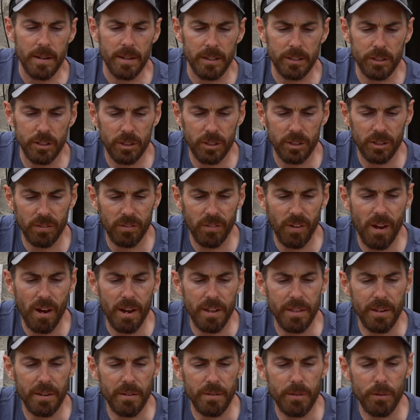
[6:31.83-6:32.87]
I just
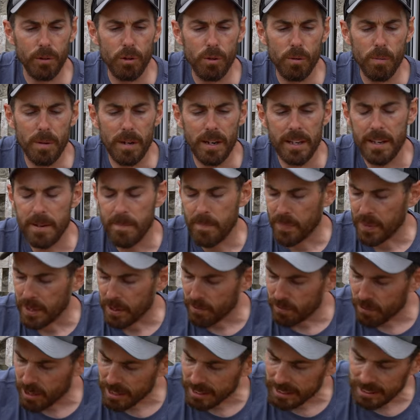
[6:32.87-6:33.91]
find that normally
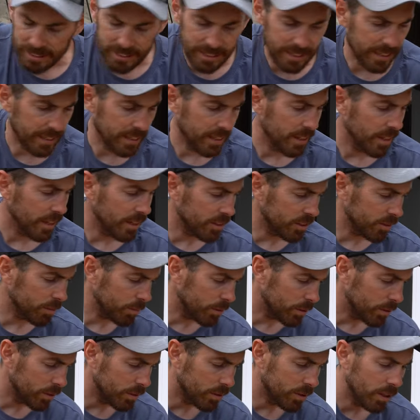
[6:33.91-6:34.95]
rinsing and some
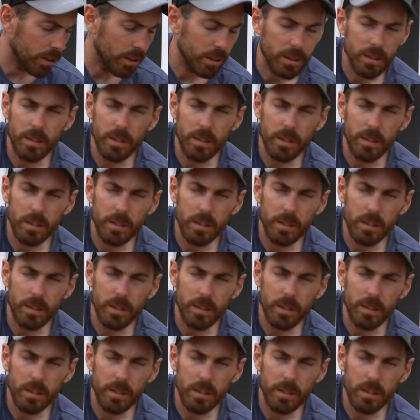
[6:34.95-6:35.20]
good